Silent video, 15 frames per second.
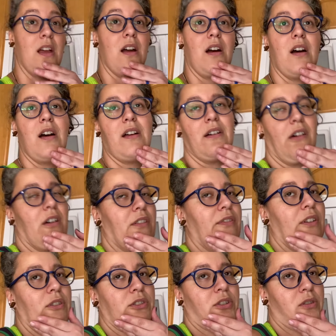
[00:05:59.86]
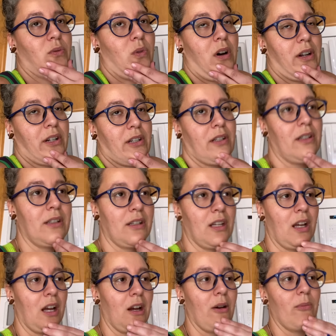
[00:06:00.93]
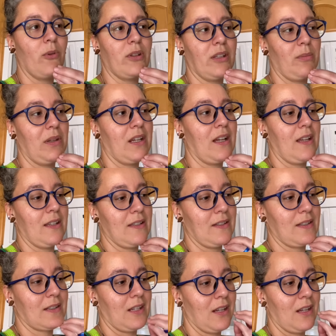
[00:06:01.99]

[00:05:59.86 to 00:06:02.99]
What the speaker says: our filtered water, only because